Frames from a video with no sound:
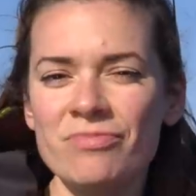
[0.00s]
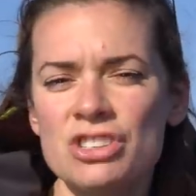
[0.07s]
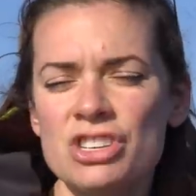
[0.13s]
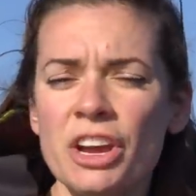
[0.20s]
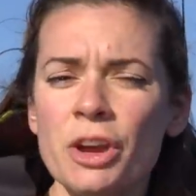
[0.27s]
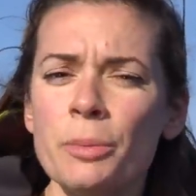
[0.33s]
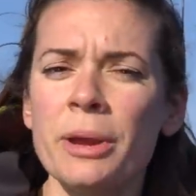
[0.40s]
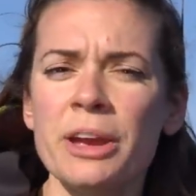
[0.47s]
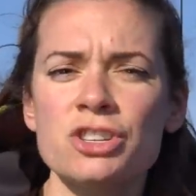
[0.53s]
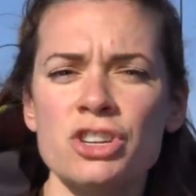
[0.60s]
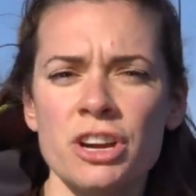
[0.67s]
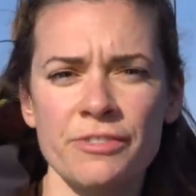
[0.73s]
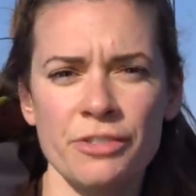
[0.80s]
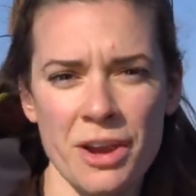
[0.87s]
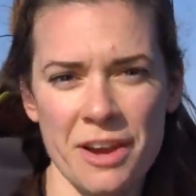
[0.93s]
check out
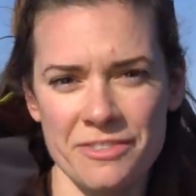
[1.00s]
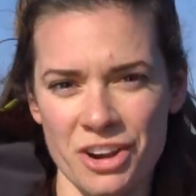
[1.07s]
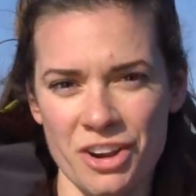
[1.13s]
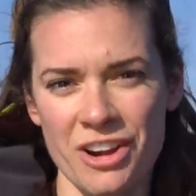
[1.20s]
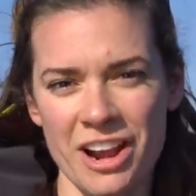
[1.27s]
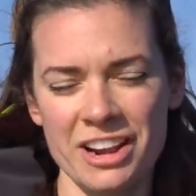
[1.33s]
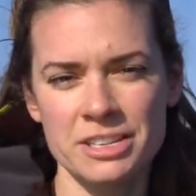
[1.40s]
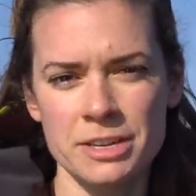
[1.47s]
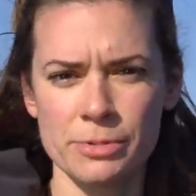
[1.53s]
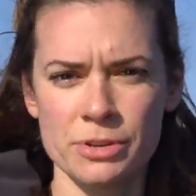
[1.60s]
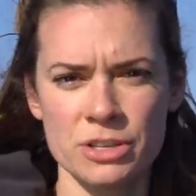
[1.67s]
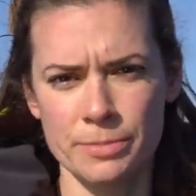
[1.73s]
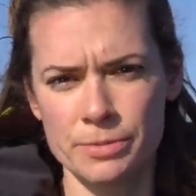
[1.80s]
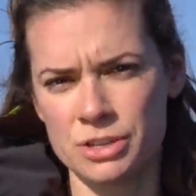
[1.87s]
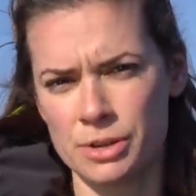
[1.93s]
Patreon if you haven't already,
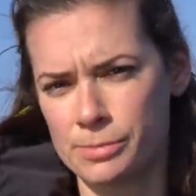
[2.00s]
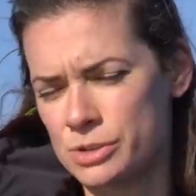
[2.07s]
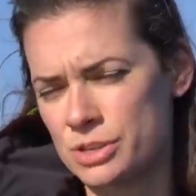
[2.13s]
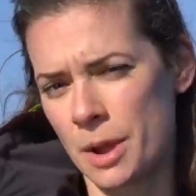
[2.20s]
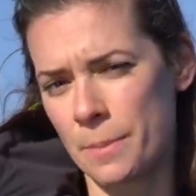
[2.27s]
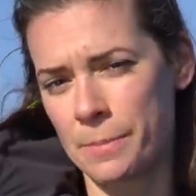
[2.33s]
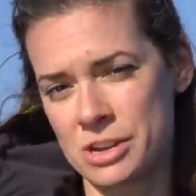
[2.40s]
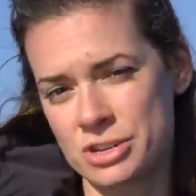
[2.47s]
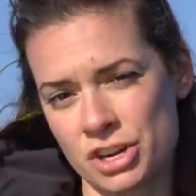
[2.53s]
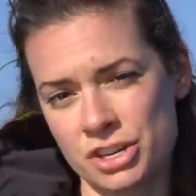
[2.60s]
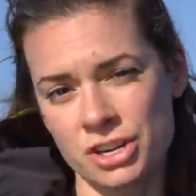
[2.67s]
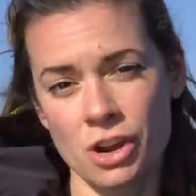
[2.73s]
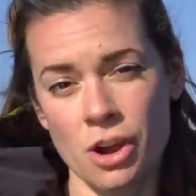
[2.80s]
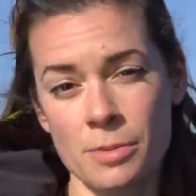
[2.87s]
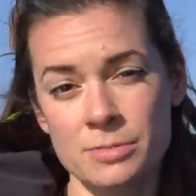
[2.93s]

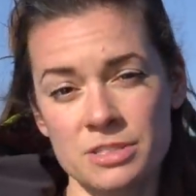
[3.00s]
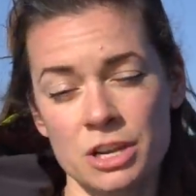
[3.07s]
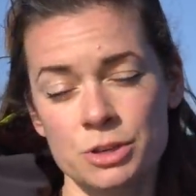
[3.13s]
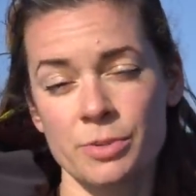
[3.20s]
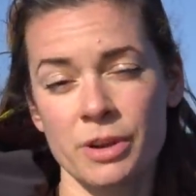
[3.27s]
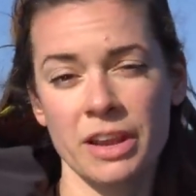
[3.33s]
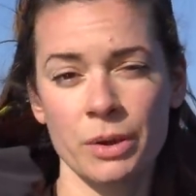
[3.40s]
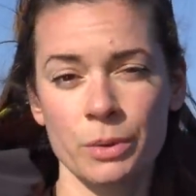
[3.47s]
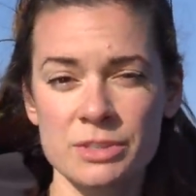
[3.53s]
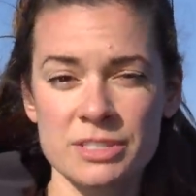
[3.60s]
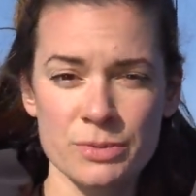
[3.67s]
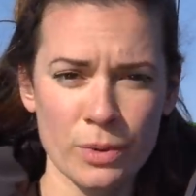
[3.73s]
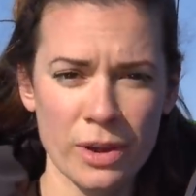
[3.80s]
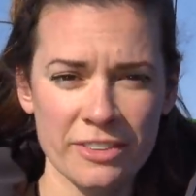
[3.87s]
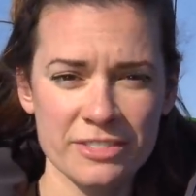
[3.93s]
www.patreon.com slash breaking
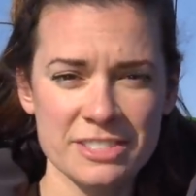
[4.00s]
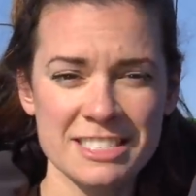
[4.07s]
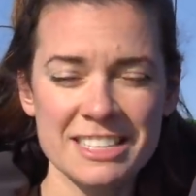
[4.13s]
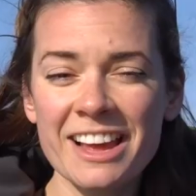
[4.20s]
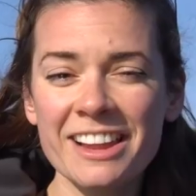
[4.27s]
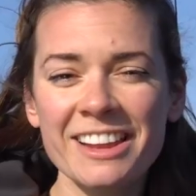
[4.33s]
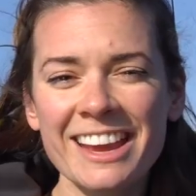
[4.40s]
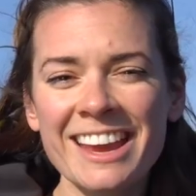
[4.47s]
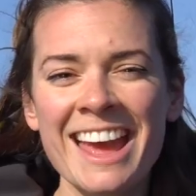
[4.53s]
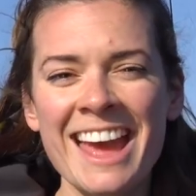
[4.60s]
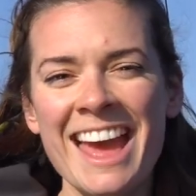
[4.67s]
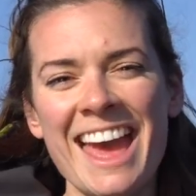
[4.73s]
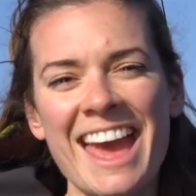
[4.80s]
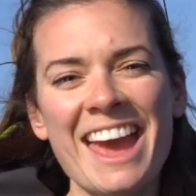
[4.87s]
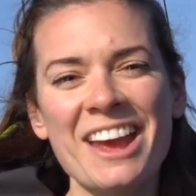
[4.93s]
waves sailing.
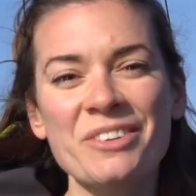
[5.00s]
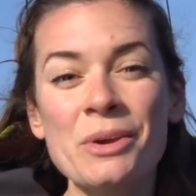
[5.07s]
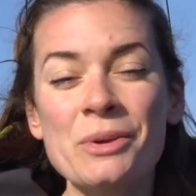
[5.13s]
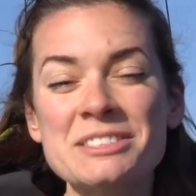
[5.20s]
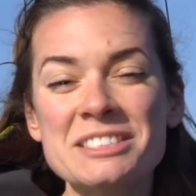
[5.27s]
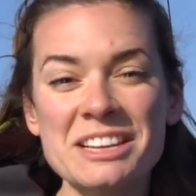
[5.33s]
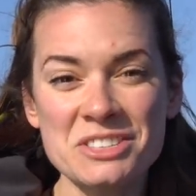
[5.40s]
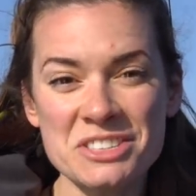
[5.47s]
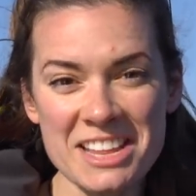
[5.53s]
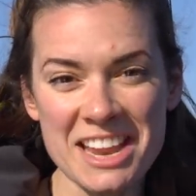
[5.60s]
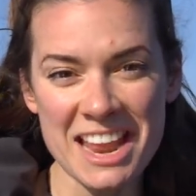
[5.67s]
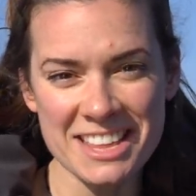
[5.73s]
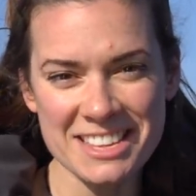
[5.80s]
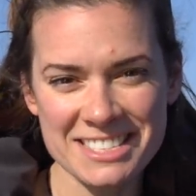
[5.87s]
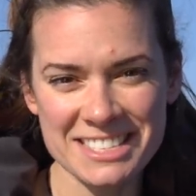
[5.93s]
And we will see you, in
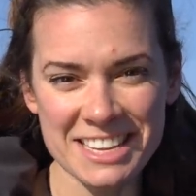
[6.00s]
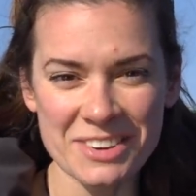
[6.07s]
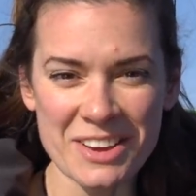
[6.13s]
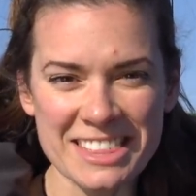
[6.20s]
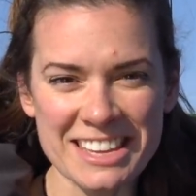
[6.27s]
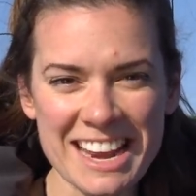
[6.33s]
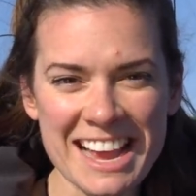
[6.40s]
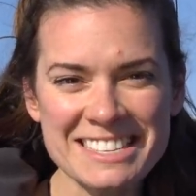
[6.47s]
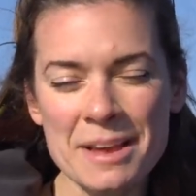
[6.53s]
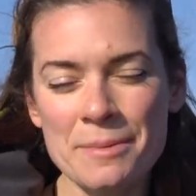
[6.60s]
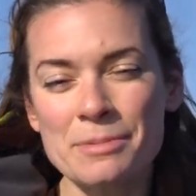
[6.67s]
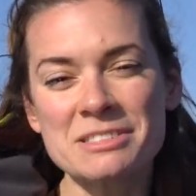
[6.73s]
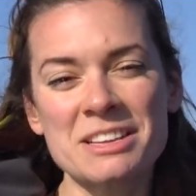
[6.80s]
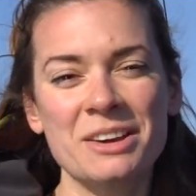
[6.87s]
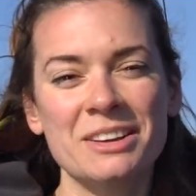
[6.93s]
the, see you at the next
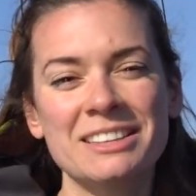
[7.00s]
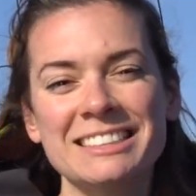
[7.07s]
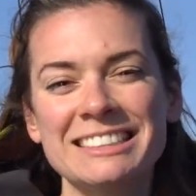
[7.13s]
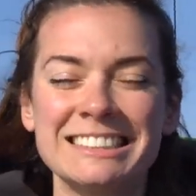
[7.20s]
episode.